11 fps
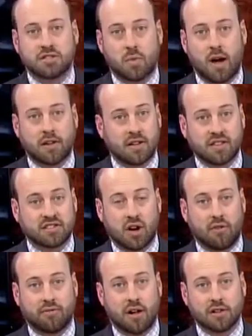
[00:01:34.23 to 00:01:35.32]
as well. Now, this
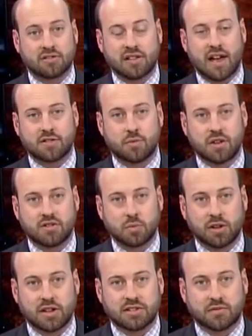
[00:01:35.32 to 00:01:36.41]
all follows last week's
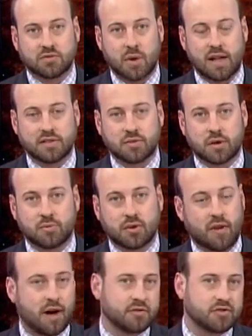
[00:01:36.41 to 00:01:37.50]
release of transcripts of
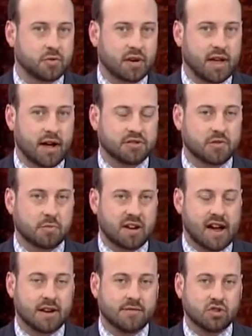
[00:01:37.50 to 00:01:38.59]
officer accounts from the
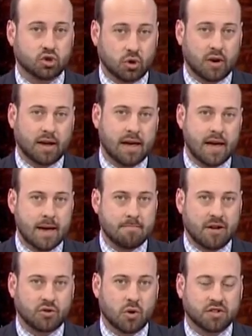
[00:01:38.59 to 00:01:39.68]
night night of the shooting.
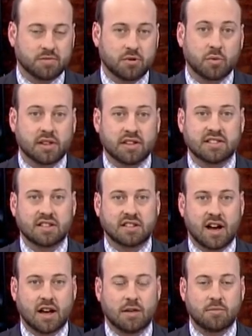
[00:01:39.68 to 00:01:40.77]
Metro has been releasing the
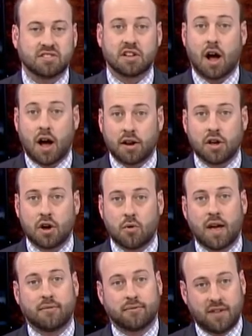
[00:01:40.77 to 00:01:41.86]
documents in audio
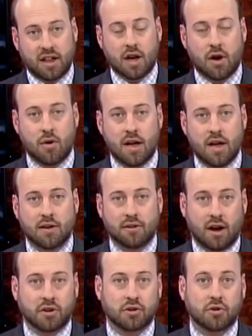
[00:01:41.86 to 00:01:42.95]
and video
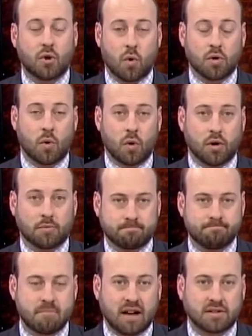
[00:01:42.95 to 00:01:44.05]
under court order.
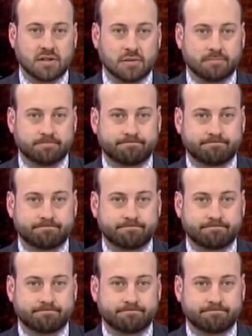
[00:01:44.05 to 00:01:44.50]
Back to you.